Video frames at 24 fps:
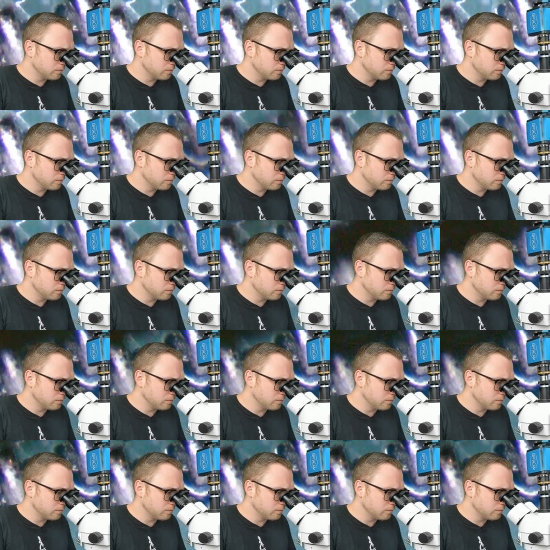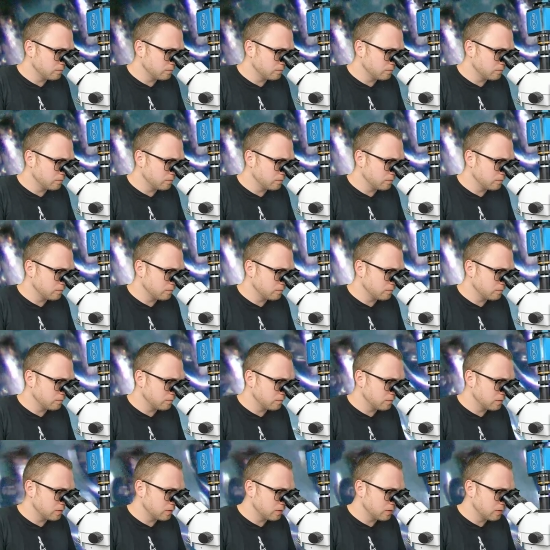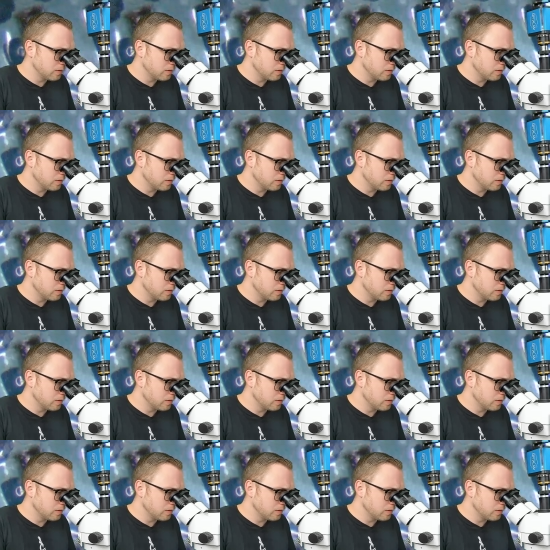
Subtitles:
(silence)